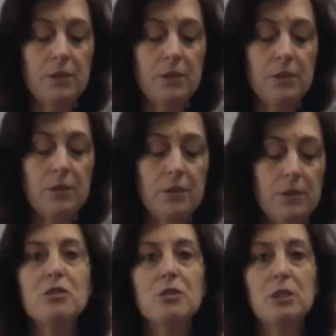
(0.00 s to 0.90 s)
We've
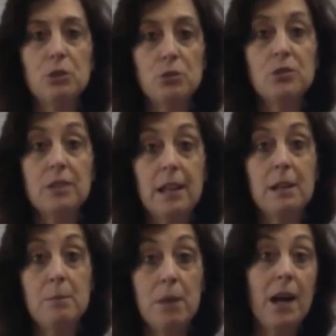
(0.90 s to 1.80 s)
actually used it at
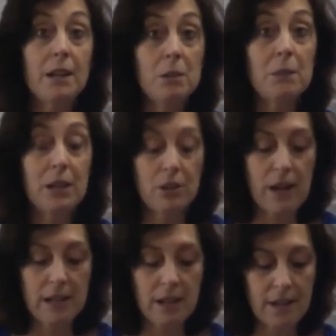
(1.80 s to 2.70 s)
Embody to make
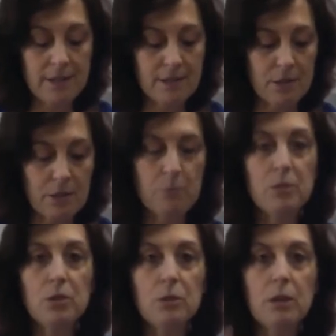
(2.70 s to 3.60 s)
great night serum
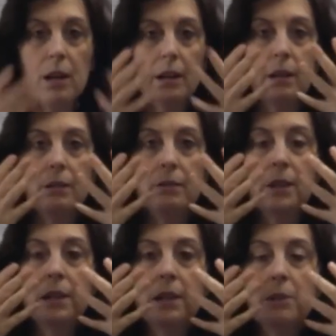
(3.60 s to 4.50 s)
to kind of
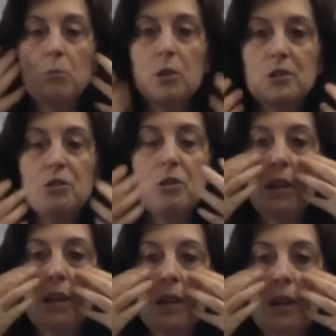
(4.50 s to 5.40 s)

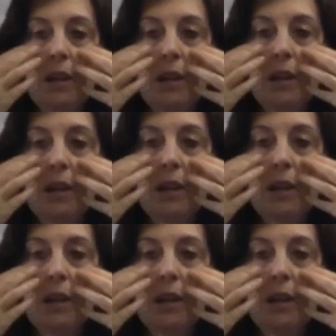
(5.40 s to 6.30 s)
moisturize your face and
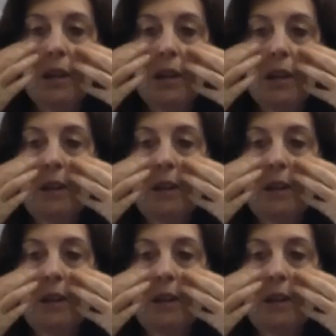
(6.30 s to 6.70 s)
to help